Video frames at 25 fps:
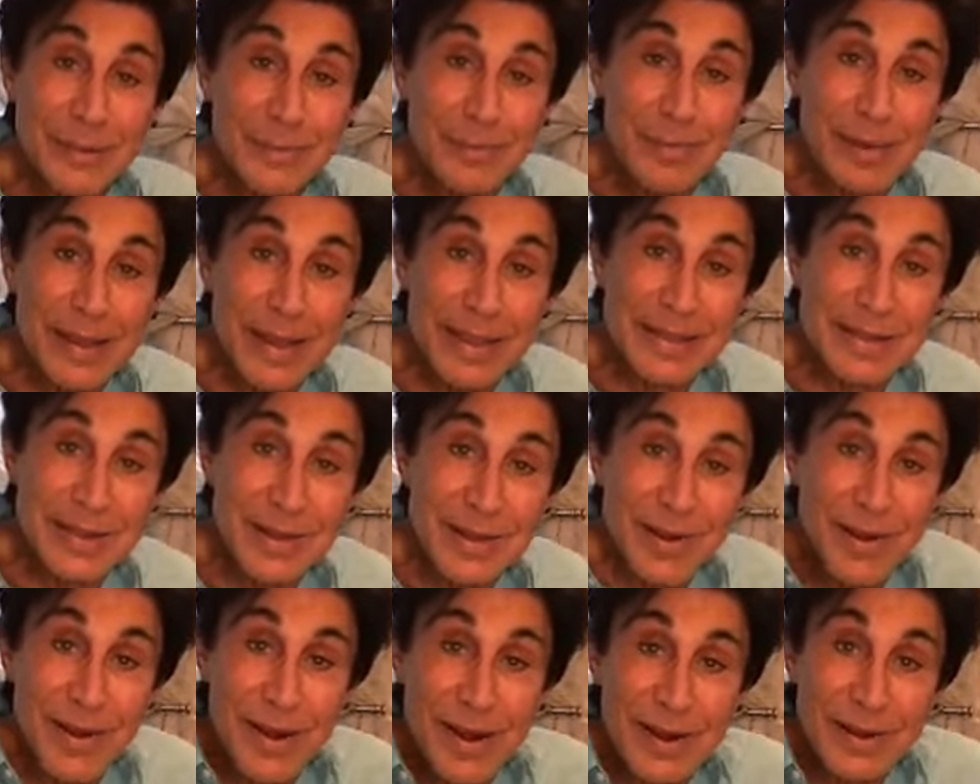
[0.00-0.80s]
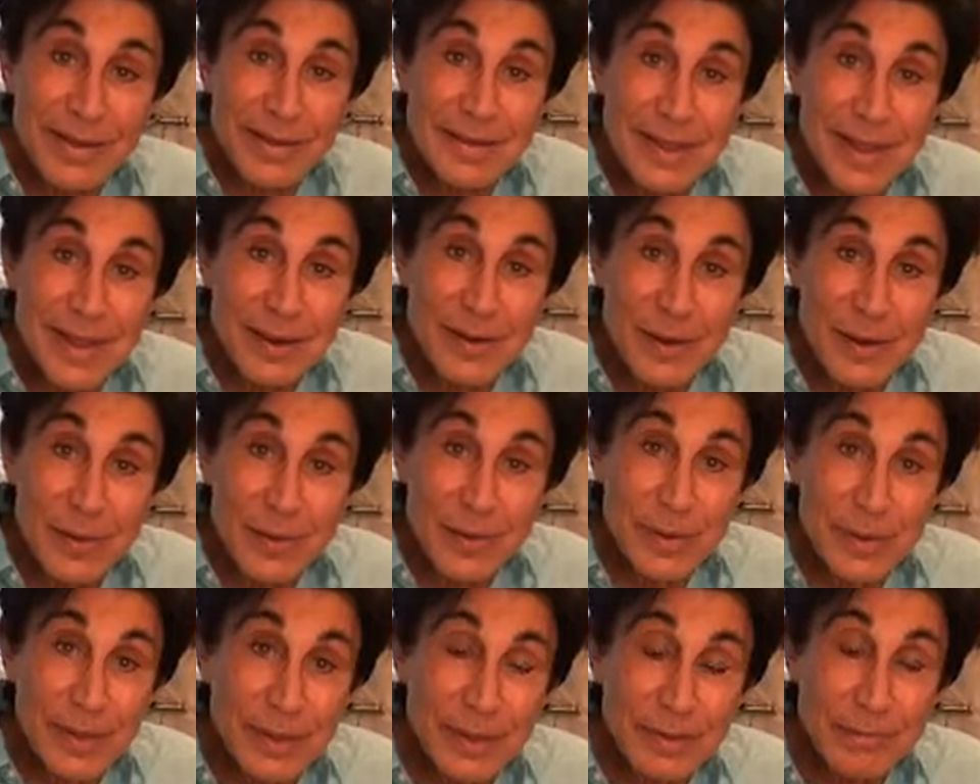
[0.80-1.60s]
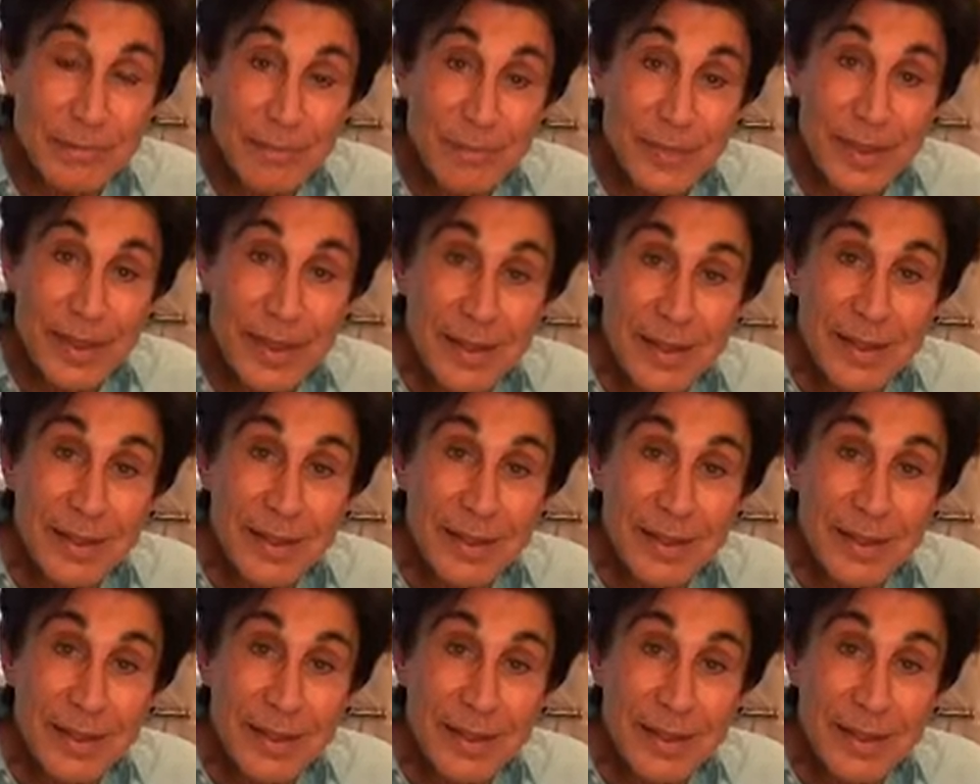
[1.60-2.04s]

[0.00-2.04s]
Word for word: This will bless their hearts. I know it will.